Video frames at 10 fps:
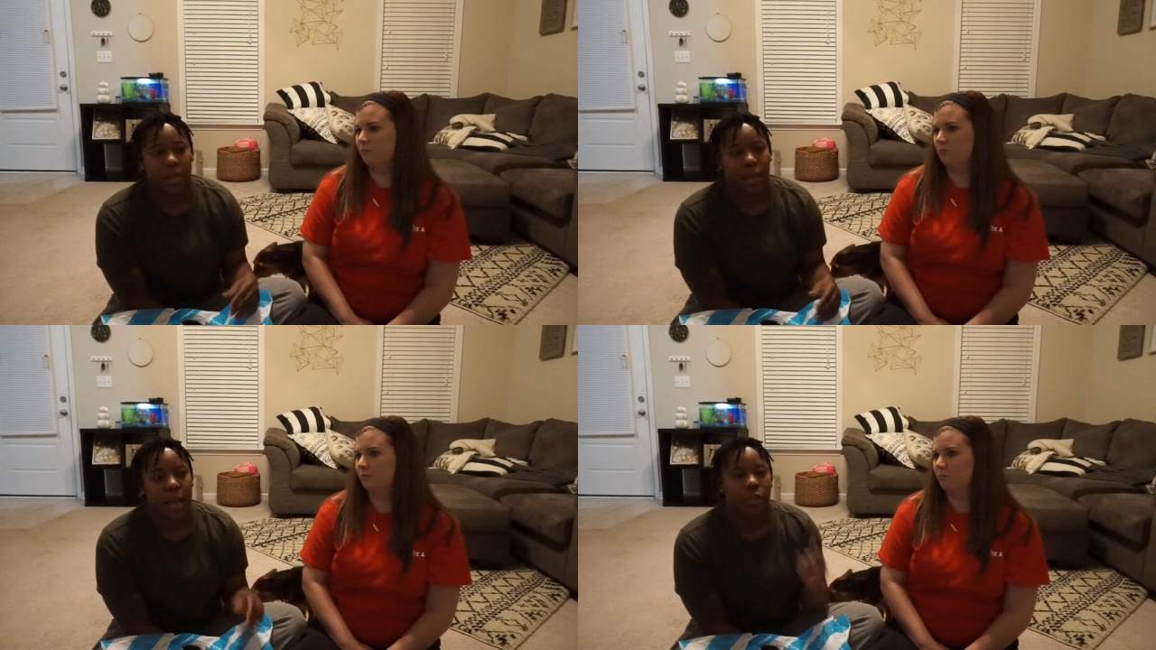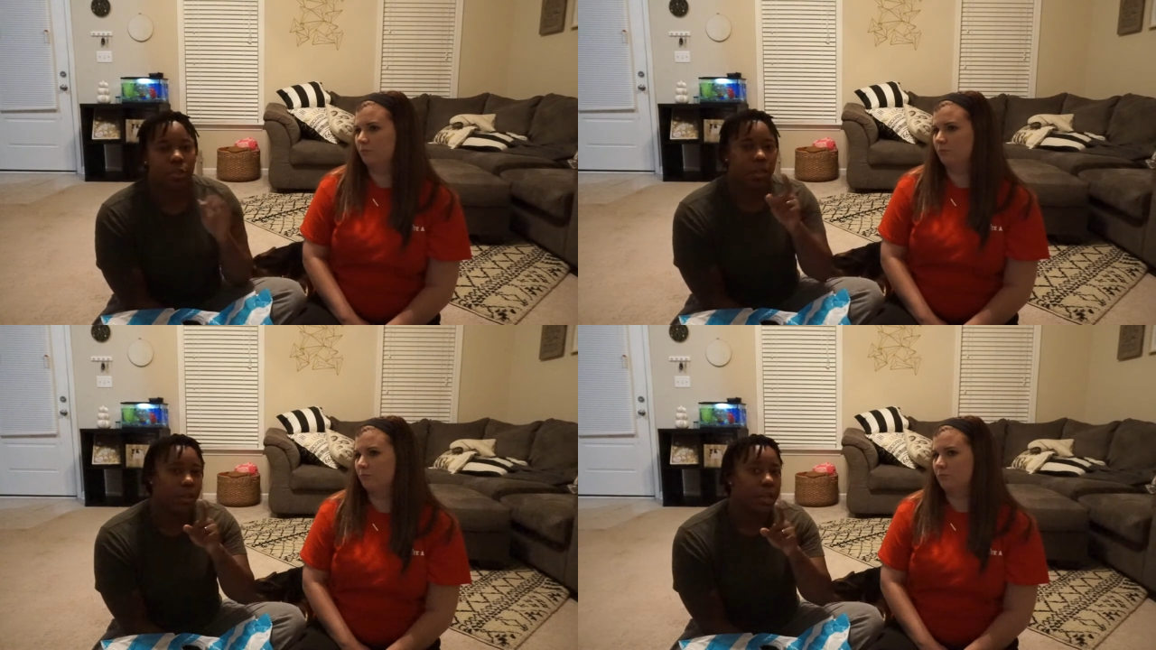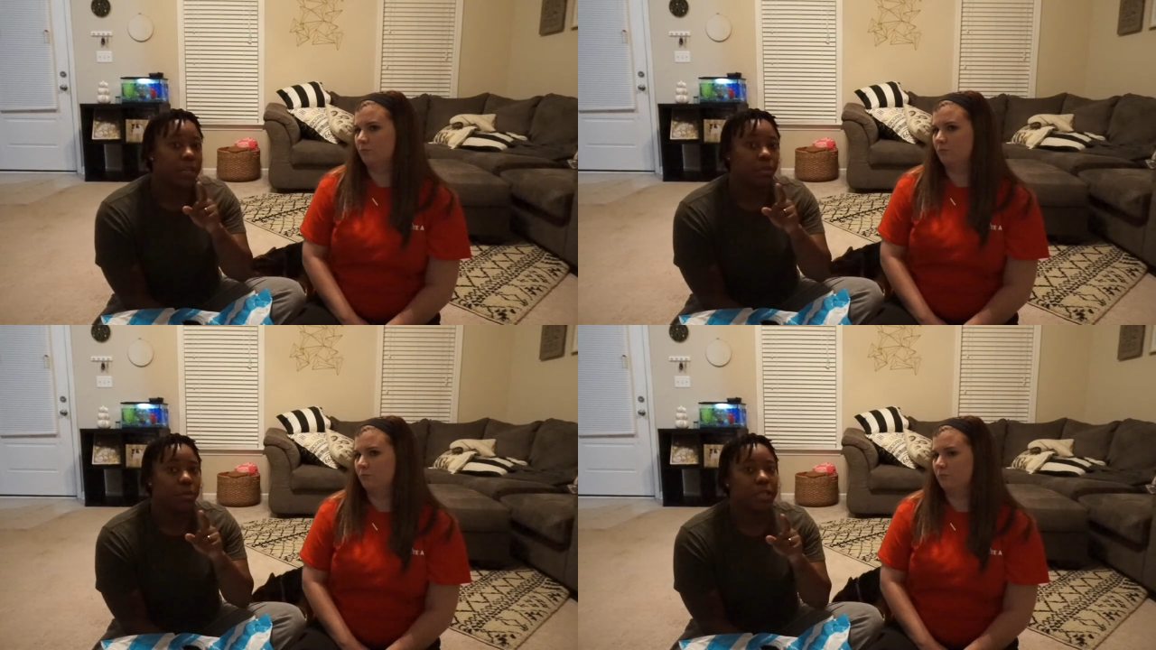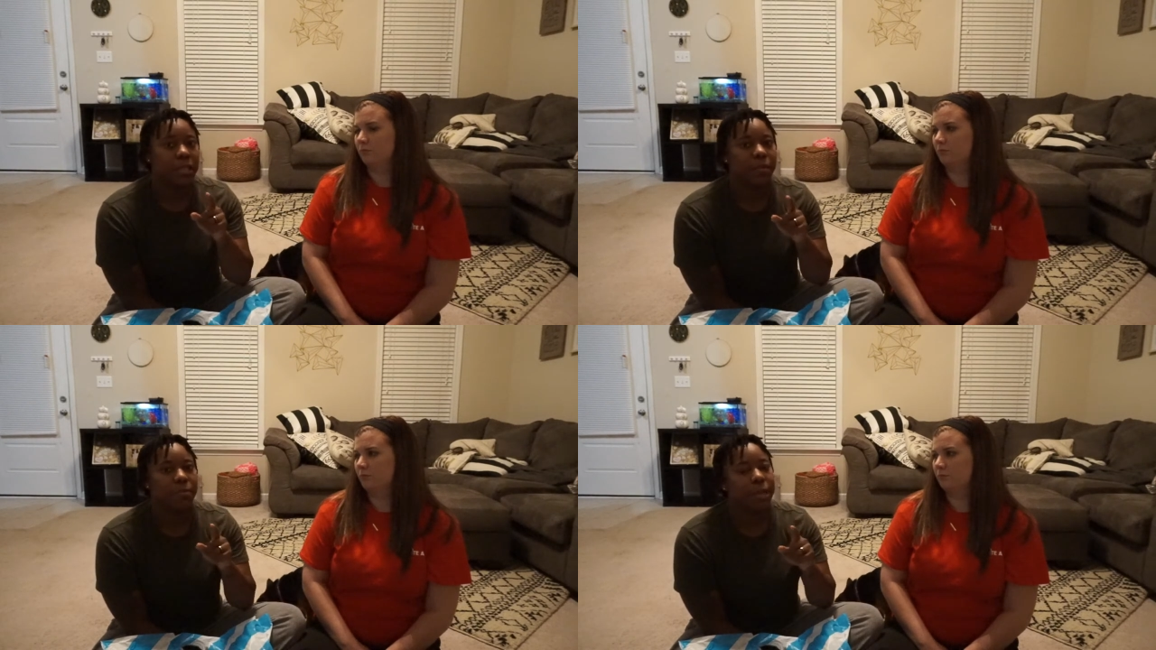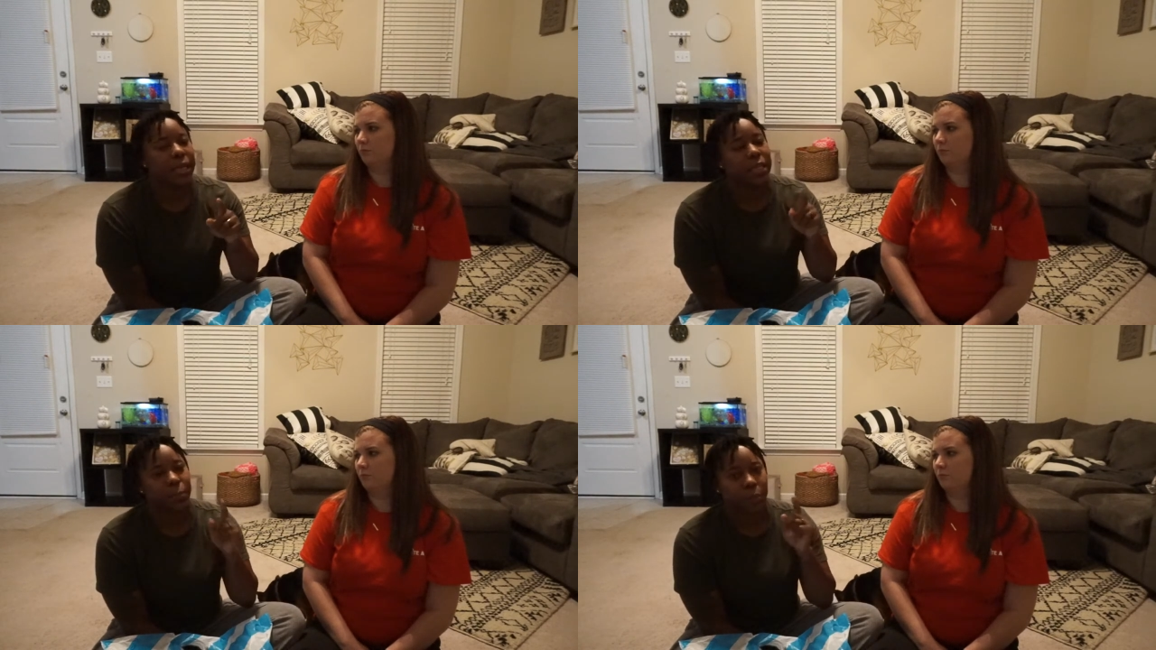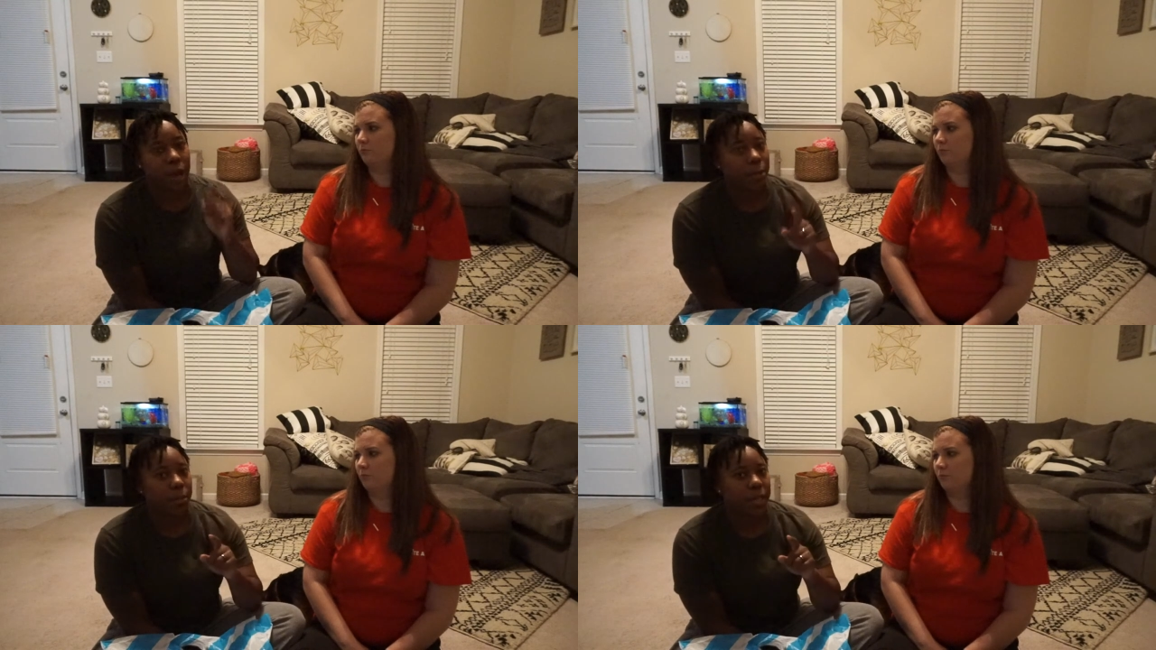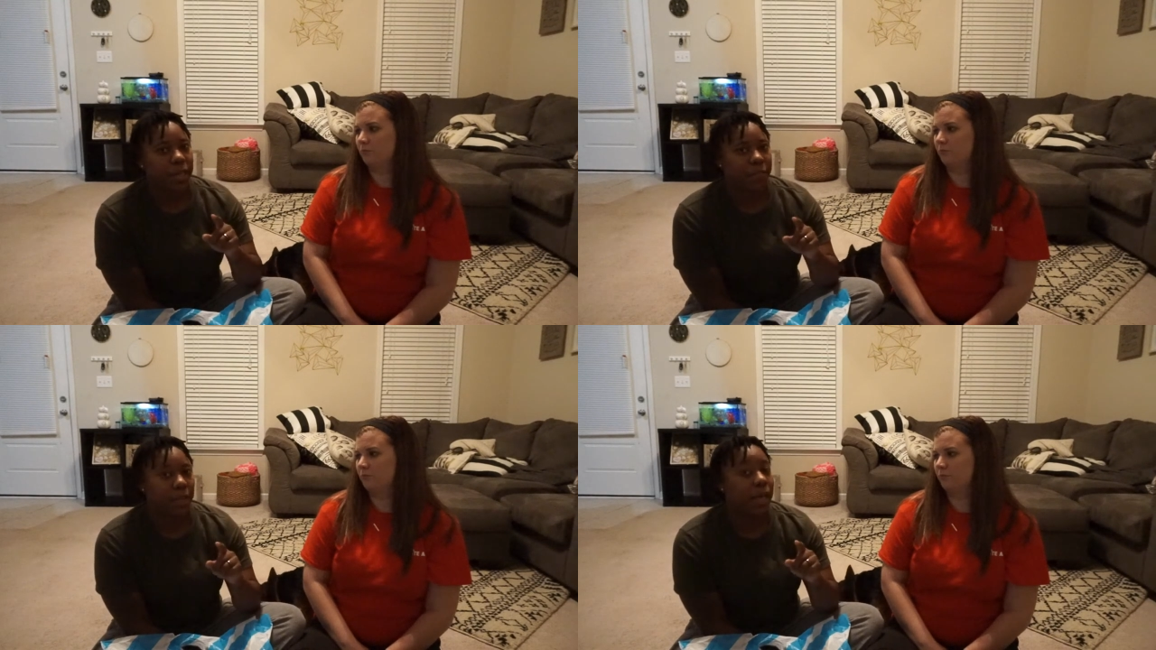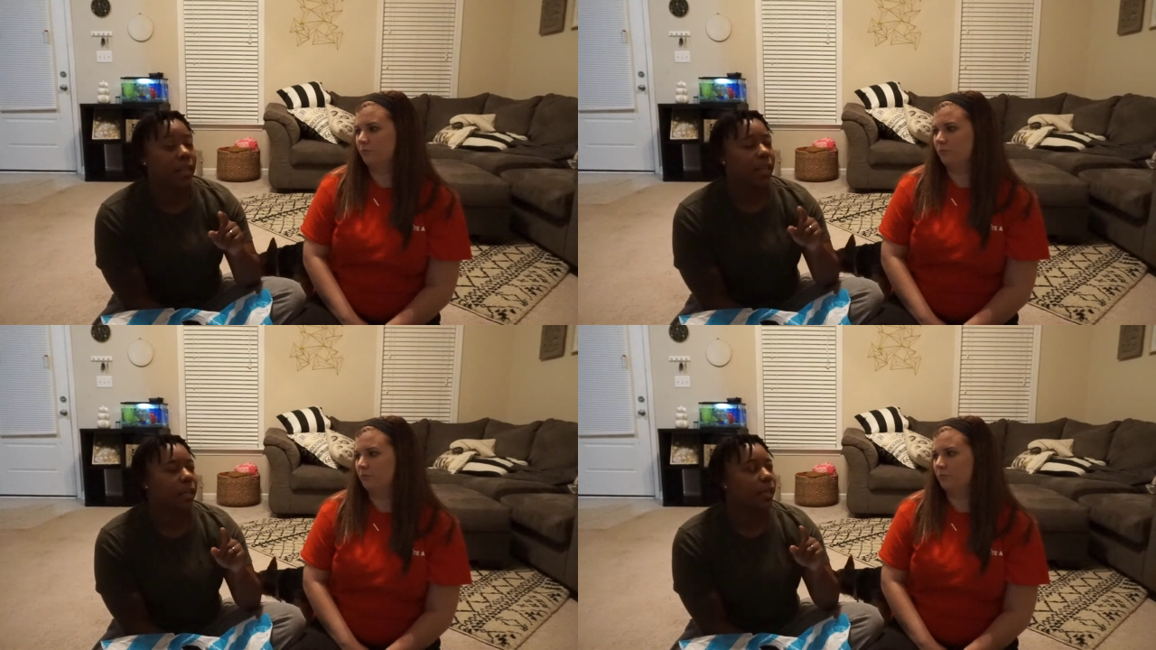Speaker 1: Actually, there is a reason, but it's probably invalid.